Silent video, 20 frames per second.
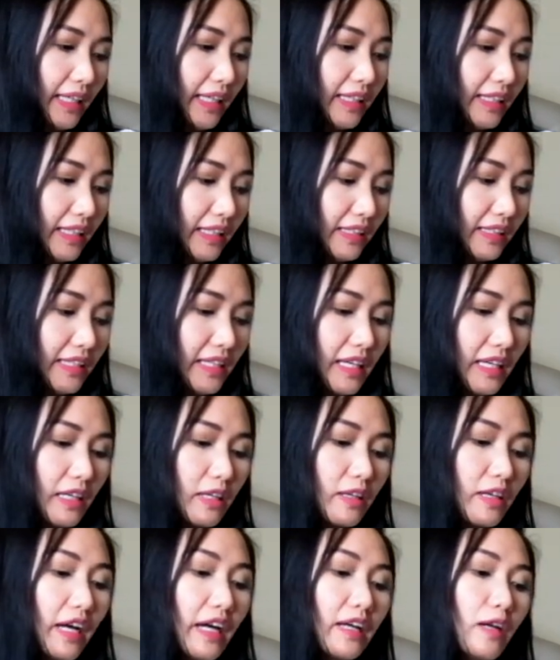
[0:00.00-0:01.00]
and then
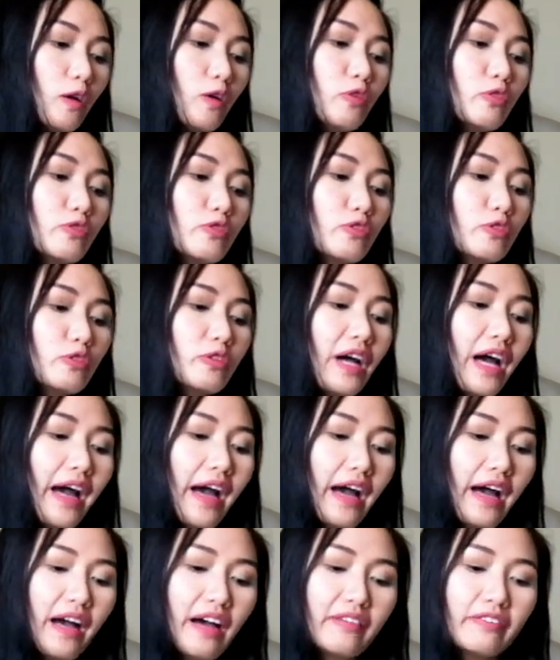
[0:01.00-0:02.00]
here I also
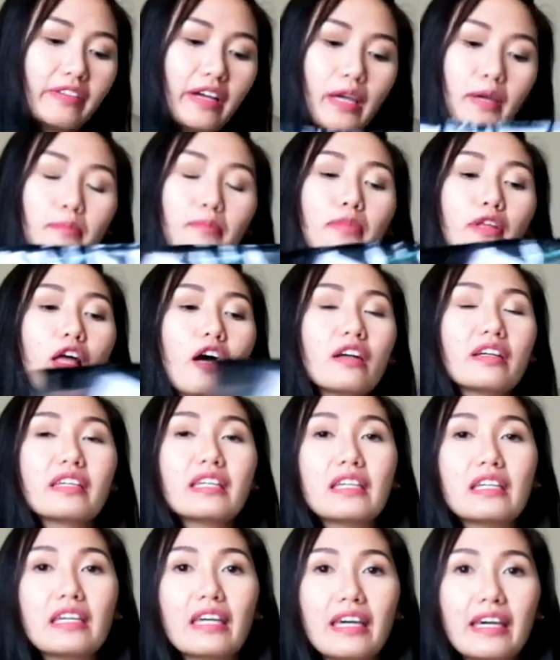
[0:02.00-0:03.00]
have a
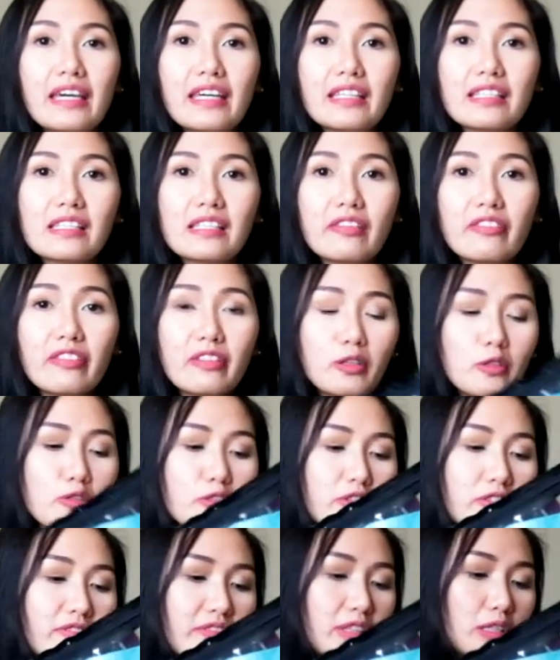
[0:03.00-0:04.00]
flunky kit for
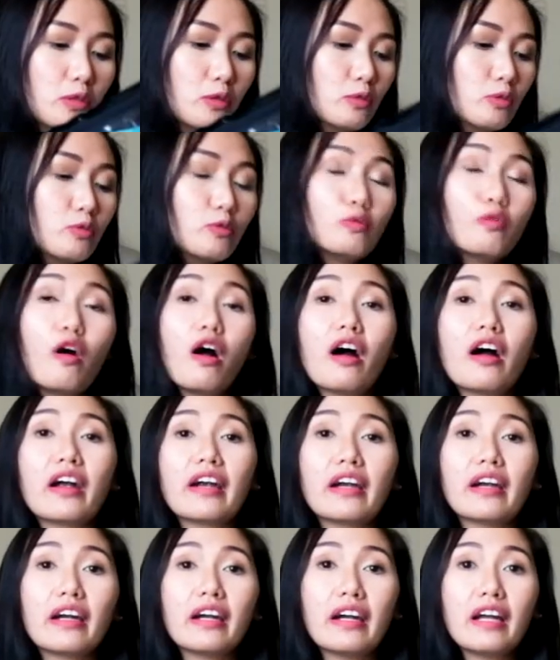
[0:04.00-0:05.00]
those of you who
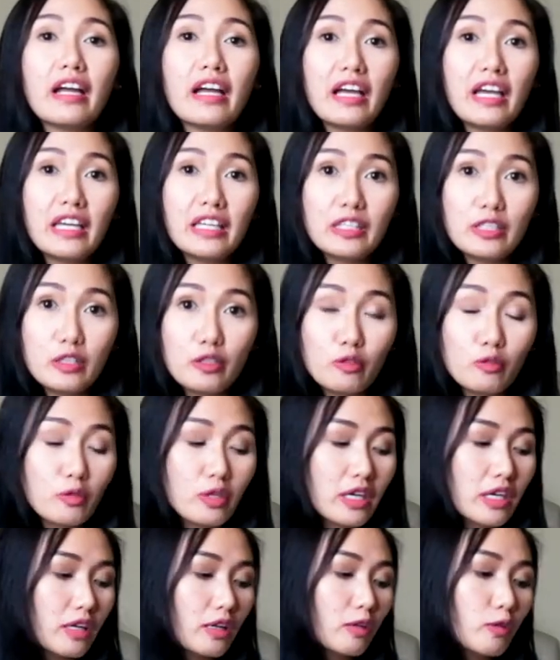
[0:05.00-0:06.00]
are new
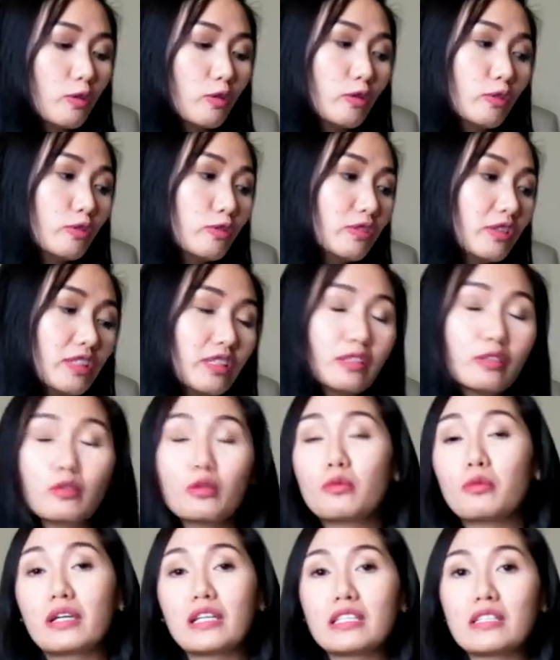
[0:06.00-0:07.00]
here or who doesn't
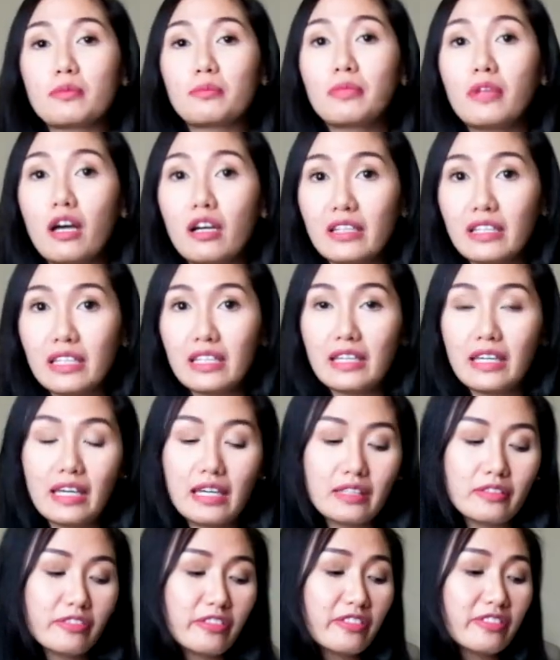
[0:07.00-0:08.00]
know what is a flunky
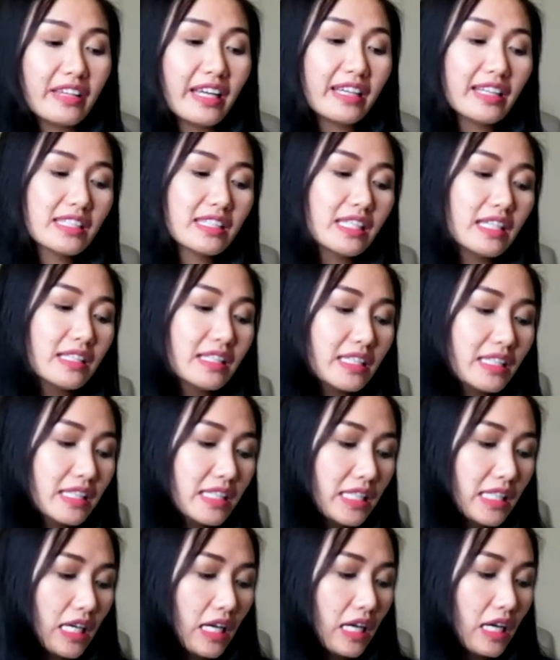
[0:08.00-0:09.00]
kit, for flight
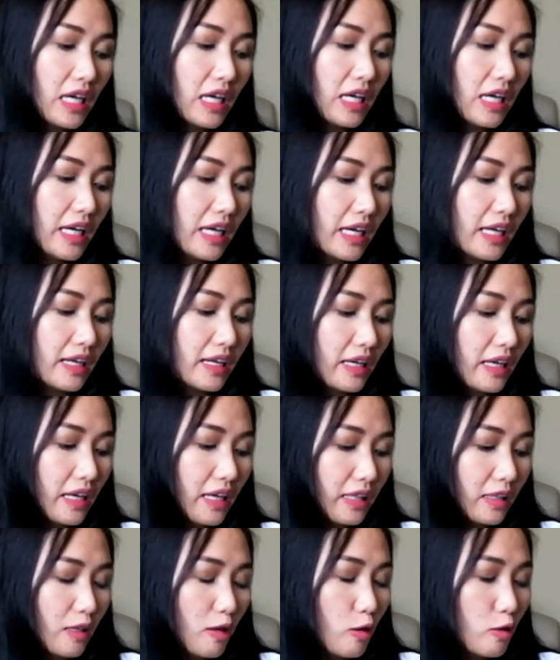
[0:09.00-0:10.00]
attendants, it,
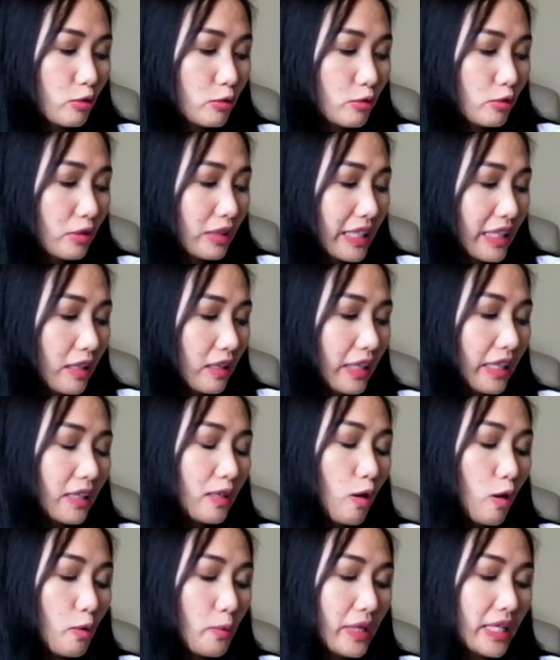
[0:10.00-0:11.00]
it, only
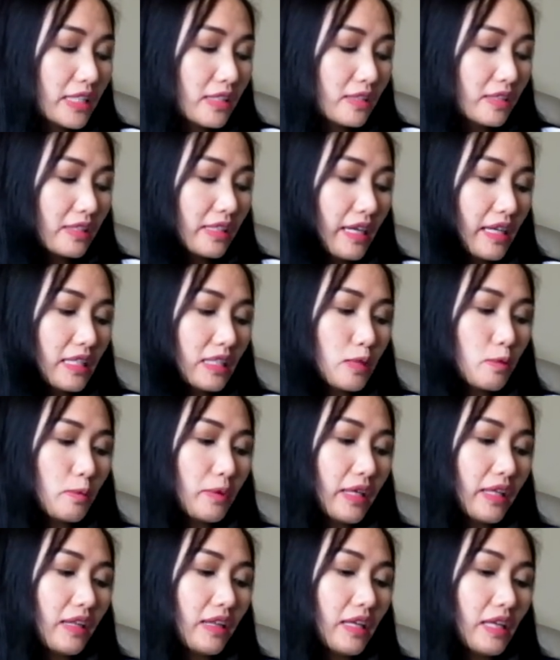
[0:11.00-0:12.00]
it always contains
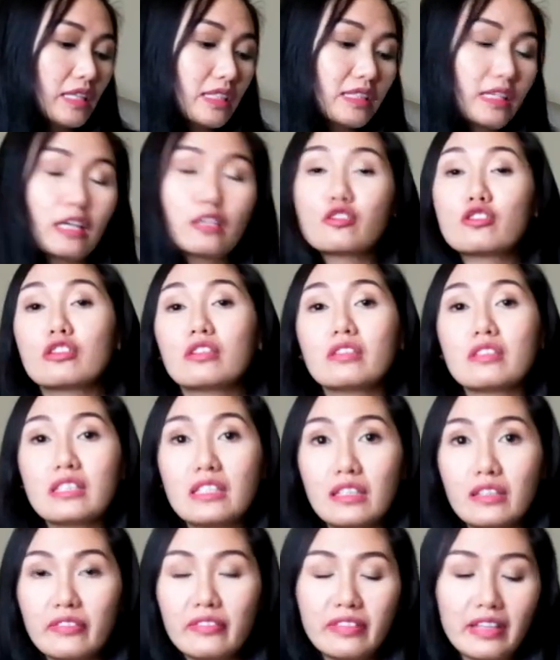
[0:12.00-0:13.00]
with the essentials
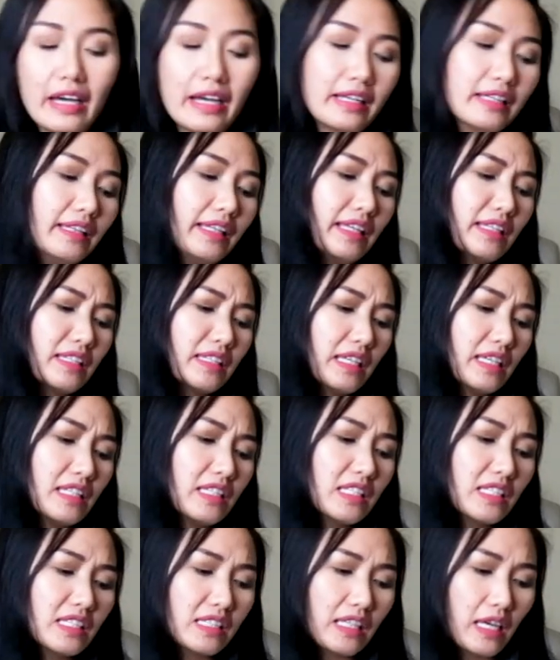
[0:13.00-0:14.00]
in the flight. Let's say
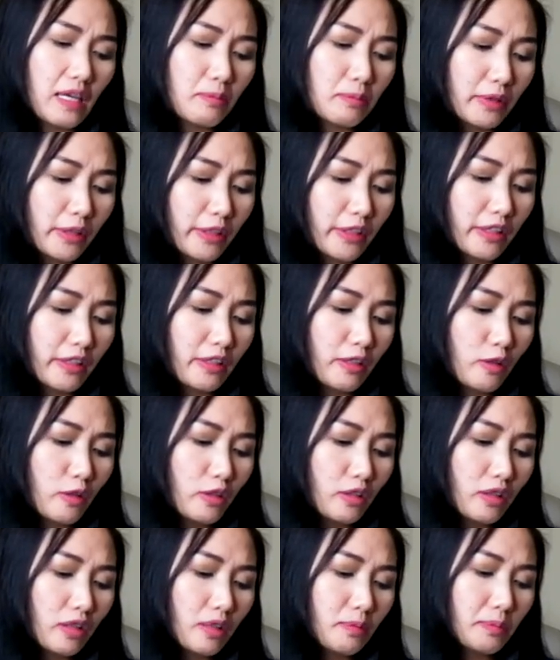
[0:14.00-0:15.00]
stapler,
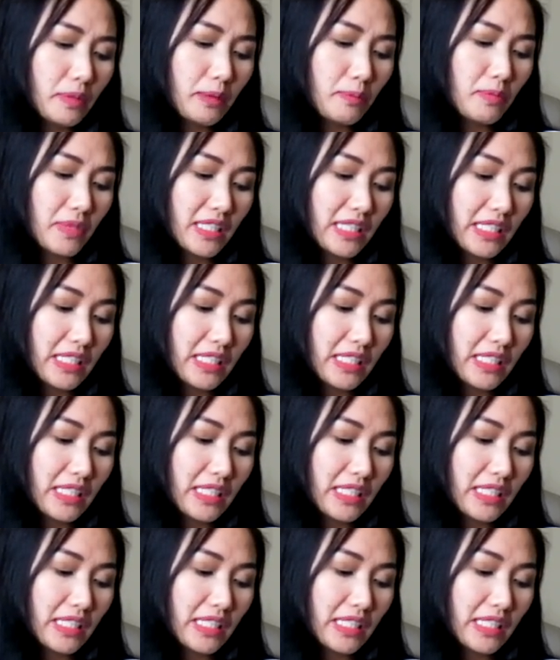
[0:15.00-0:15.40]
um,